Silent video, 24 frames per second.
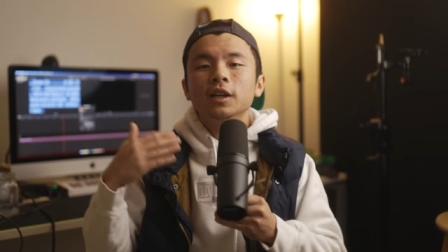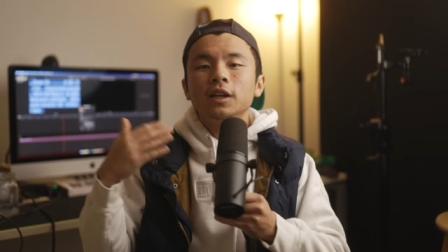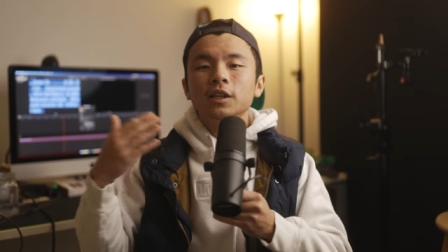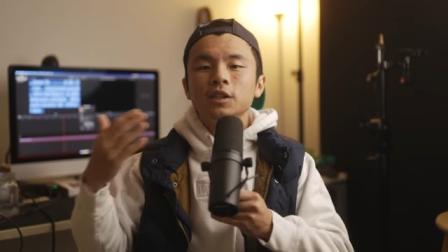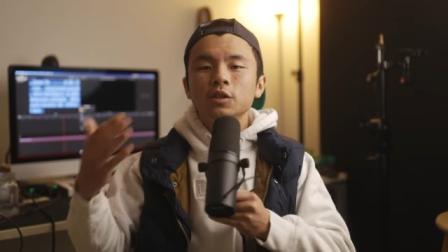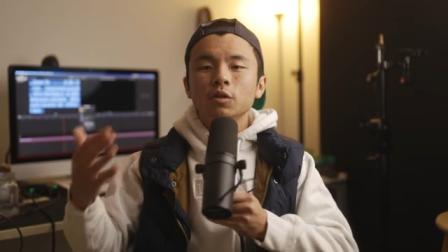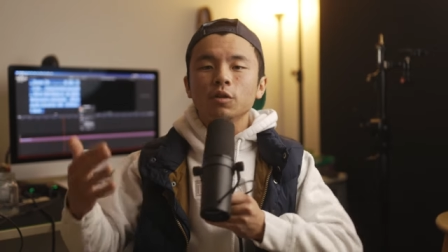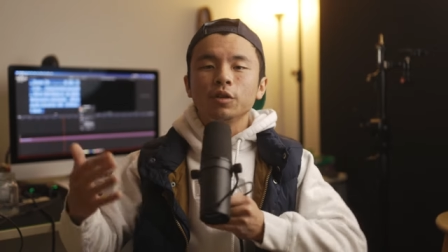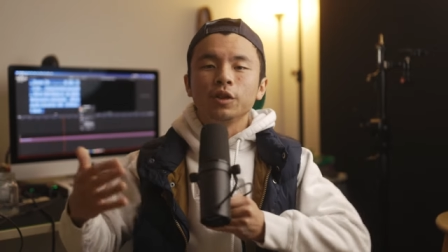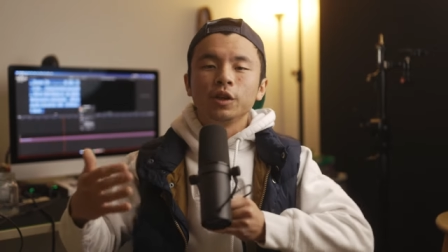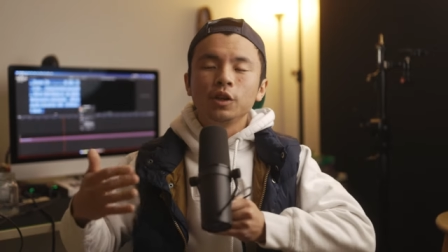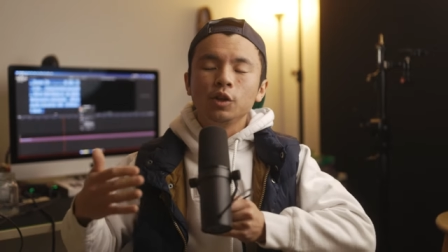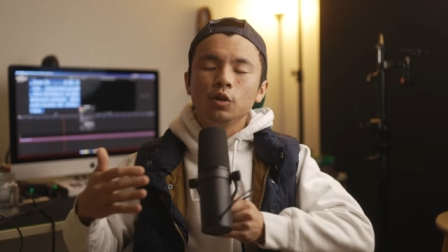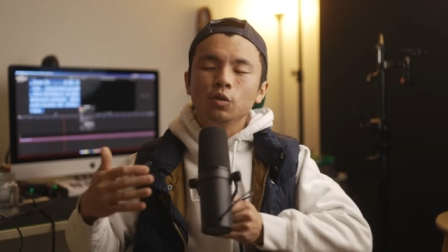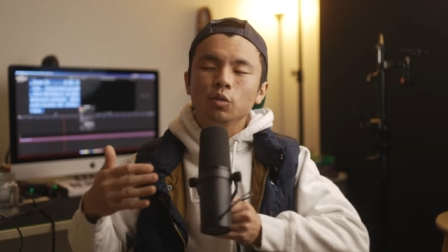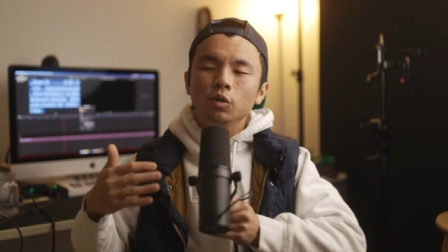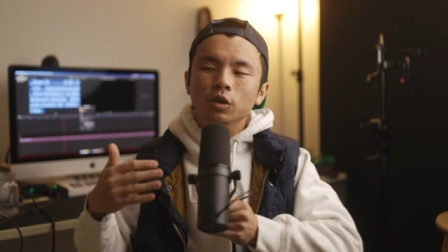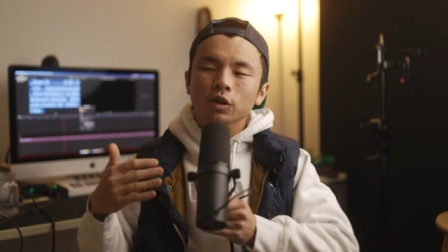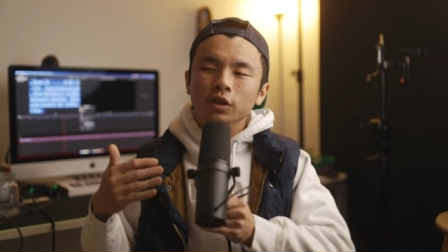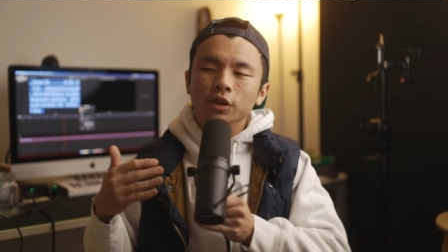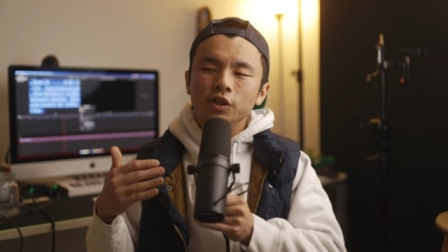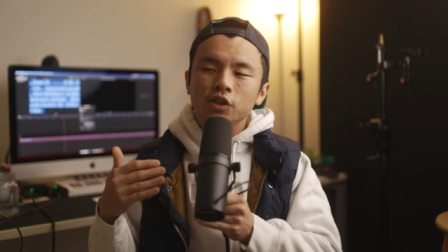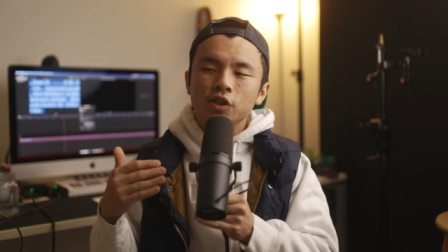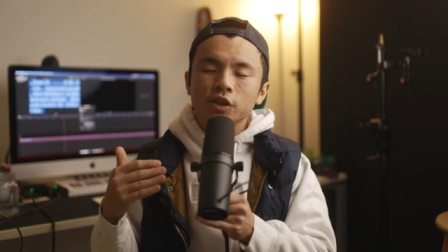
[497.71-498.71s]
So I think you
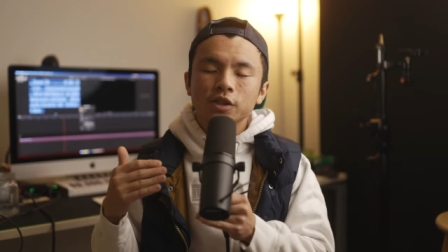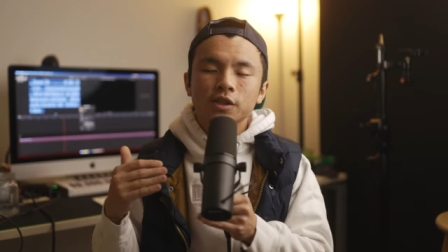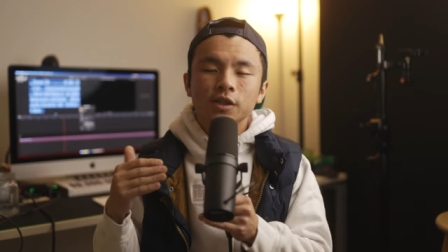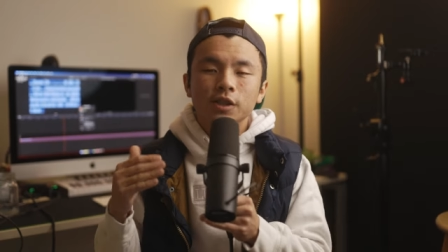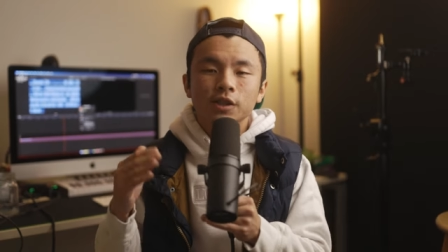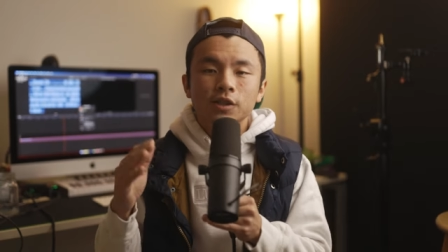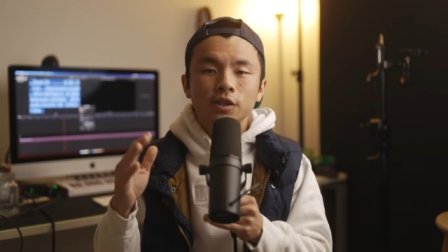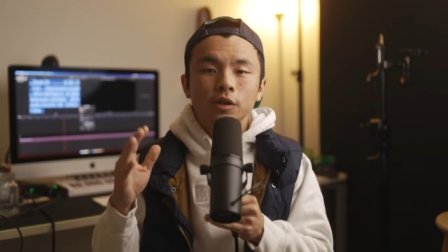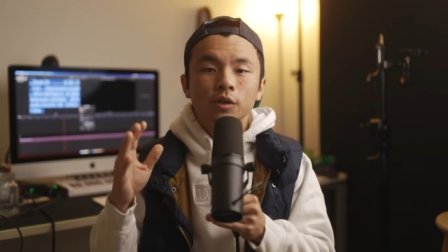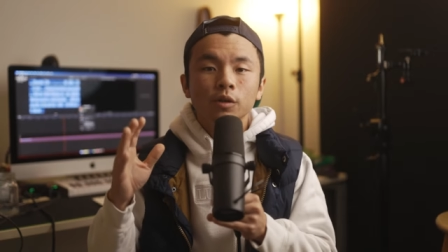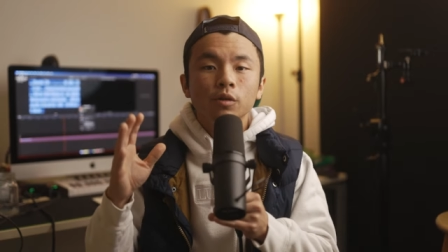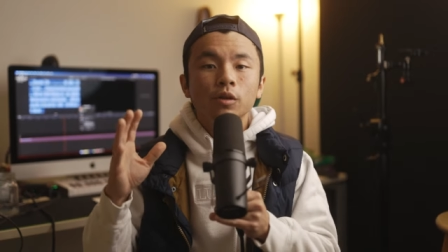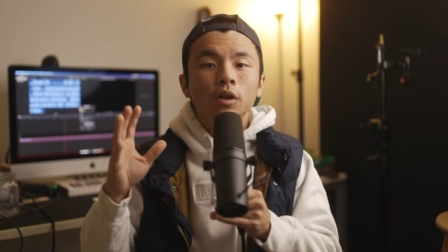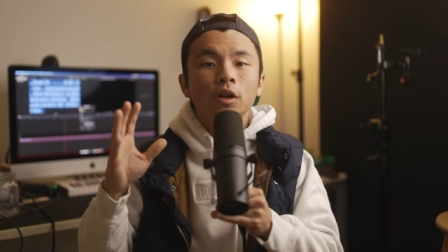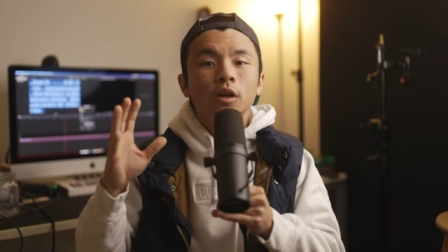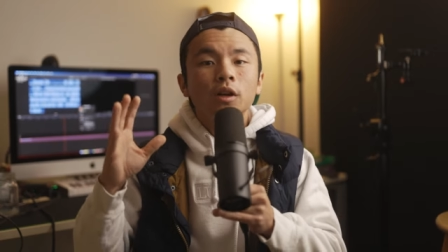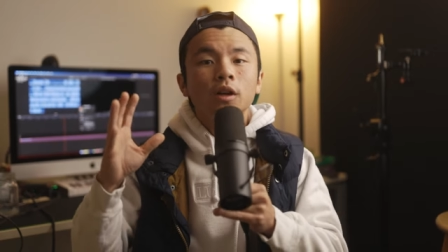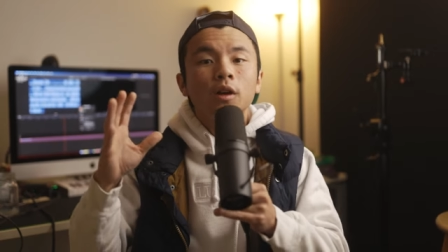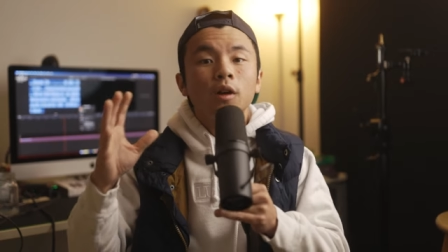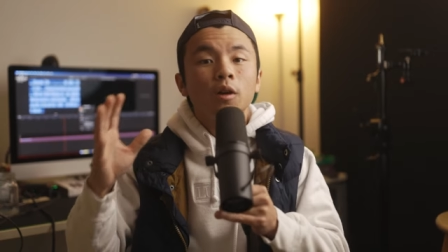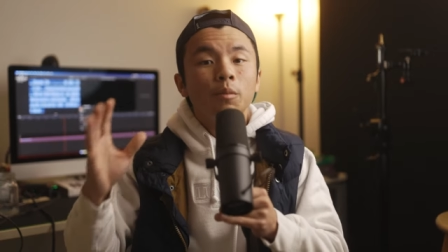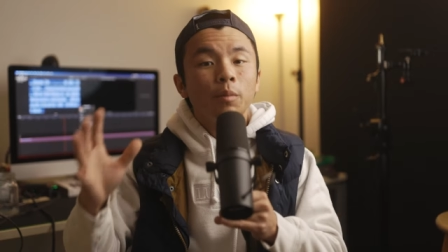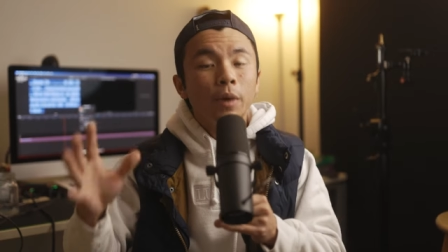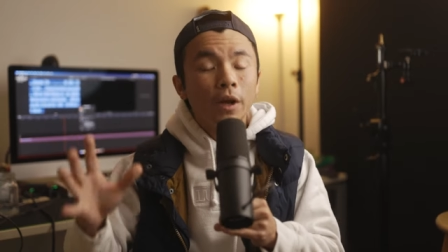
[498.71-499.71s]
really just need to
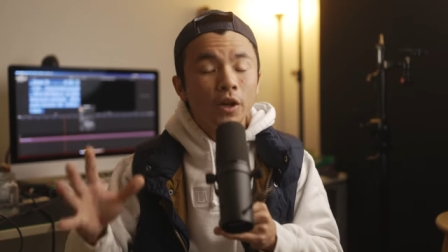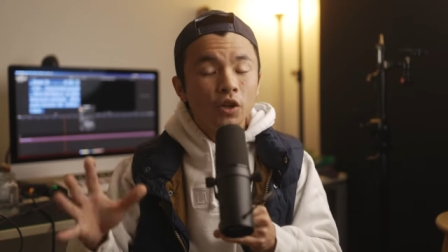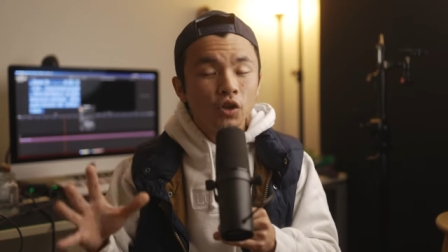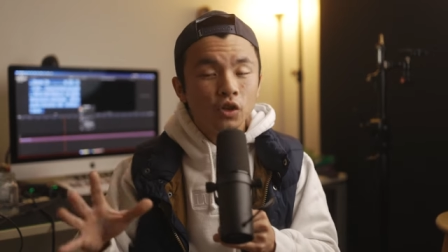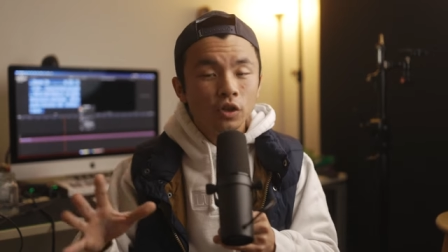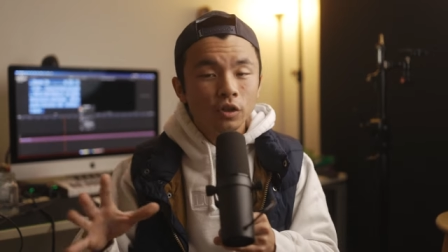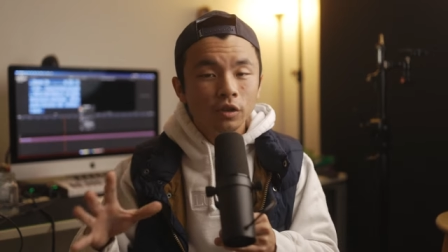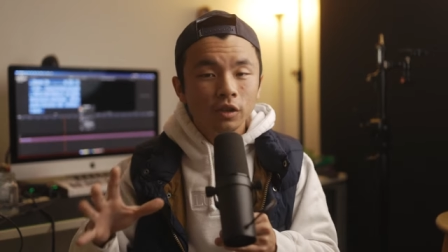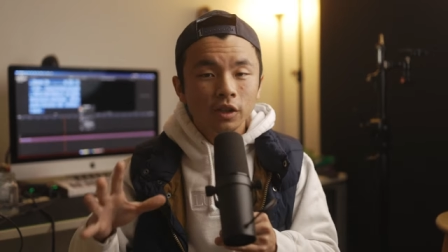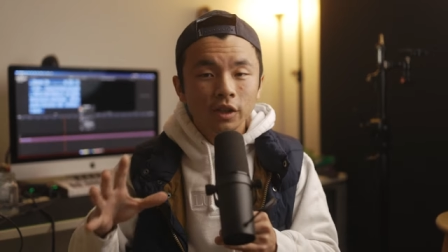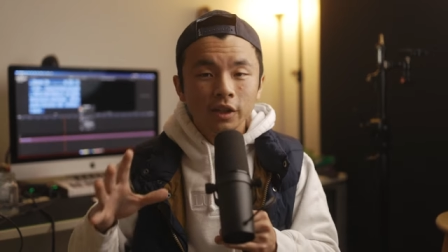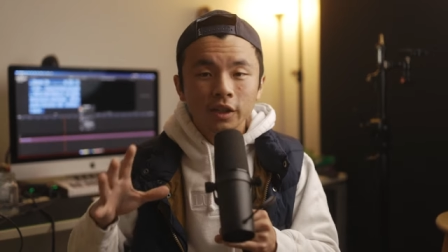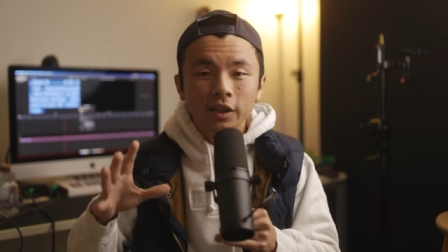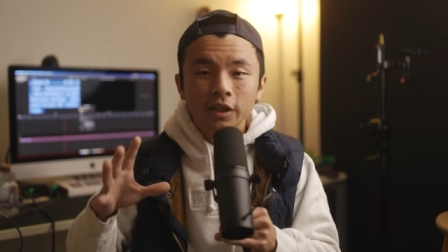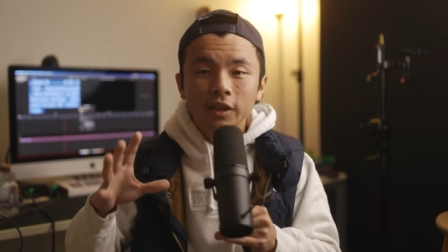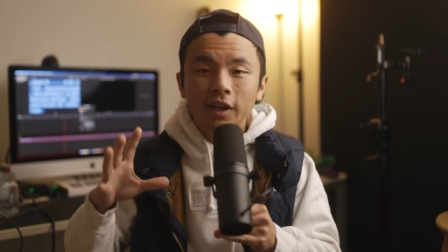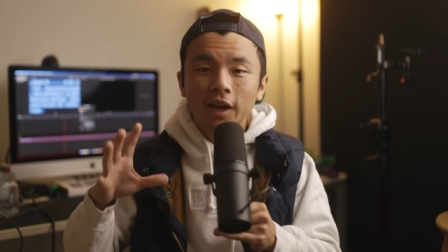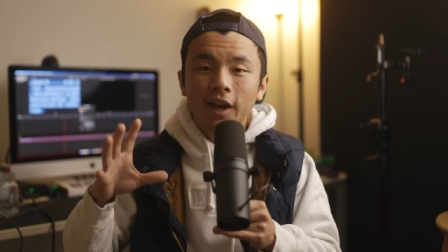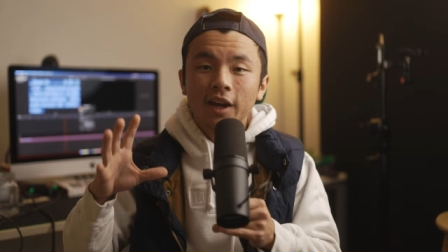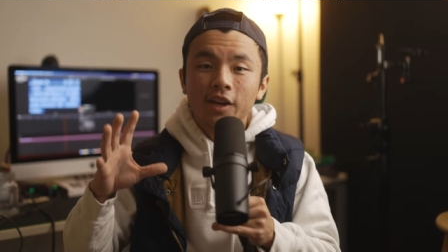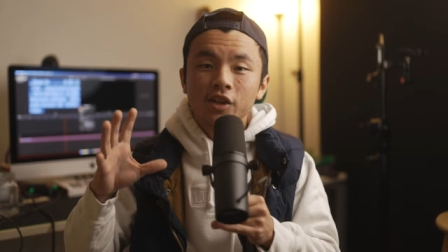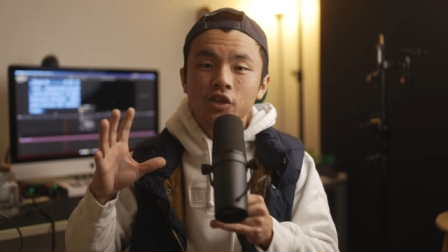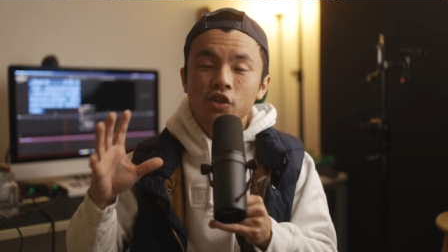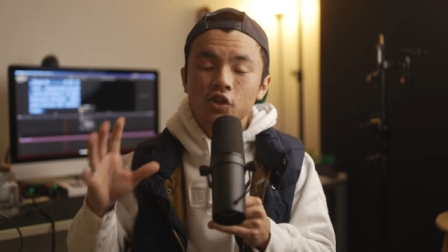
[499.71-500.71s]
patiently
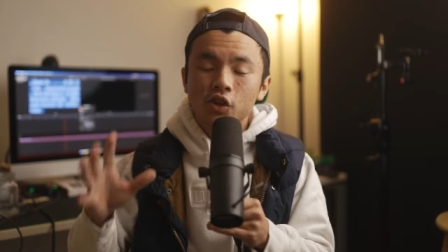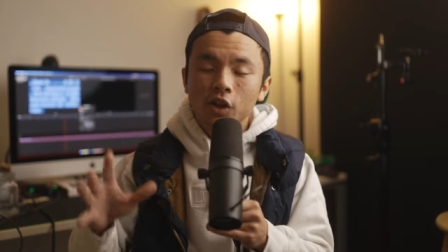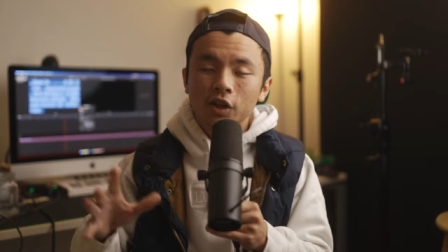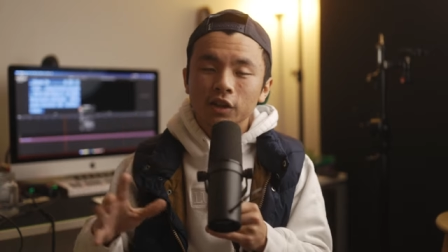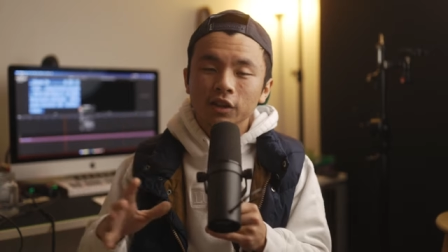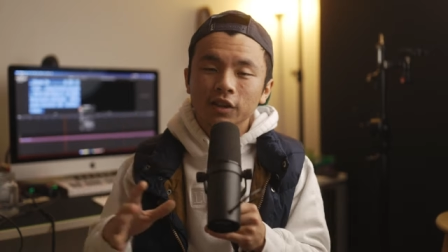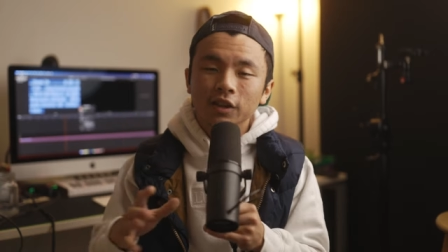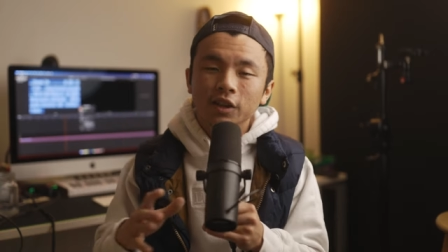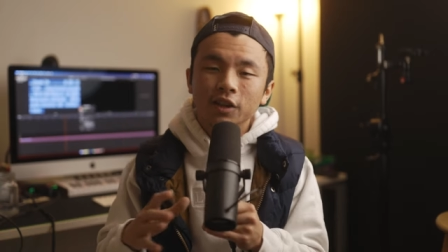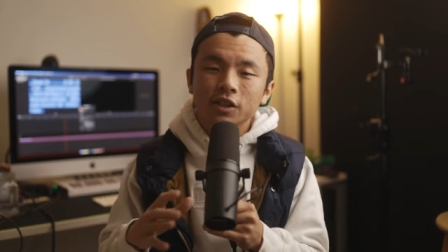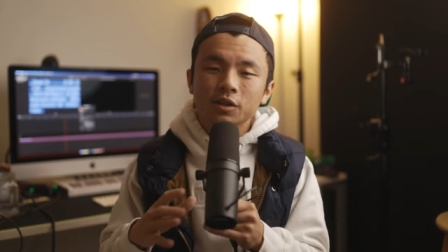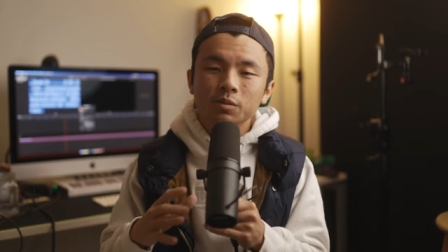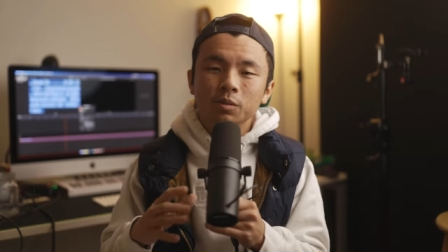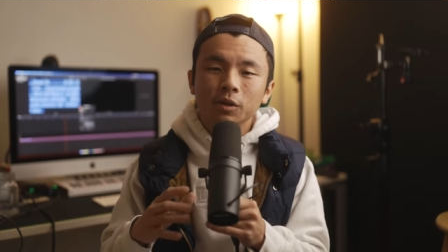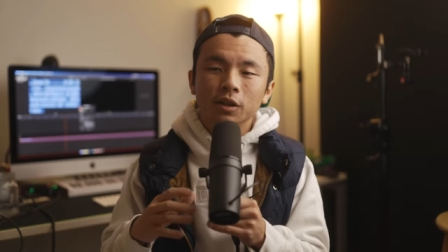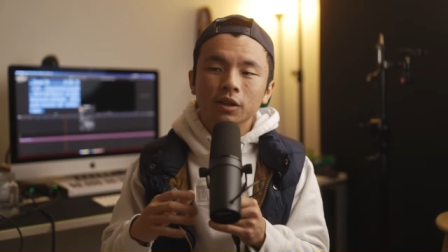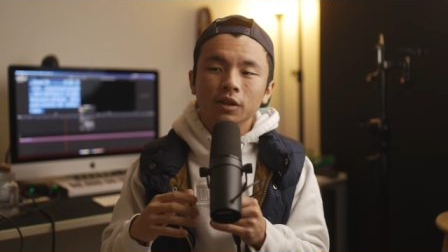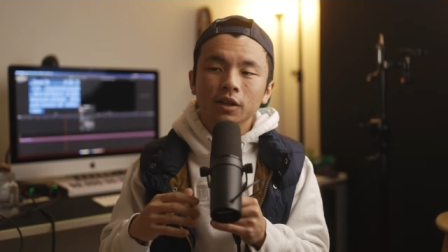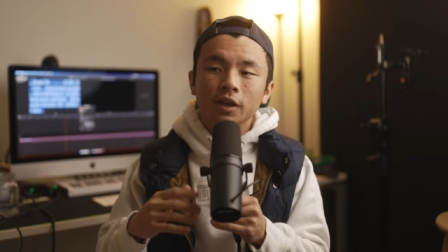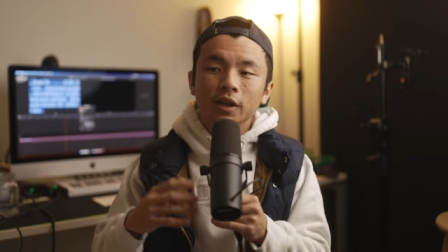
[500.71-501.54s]
and gently explain.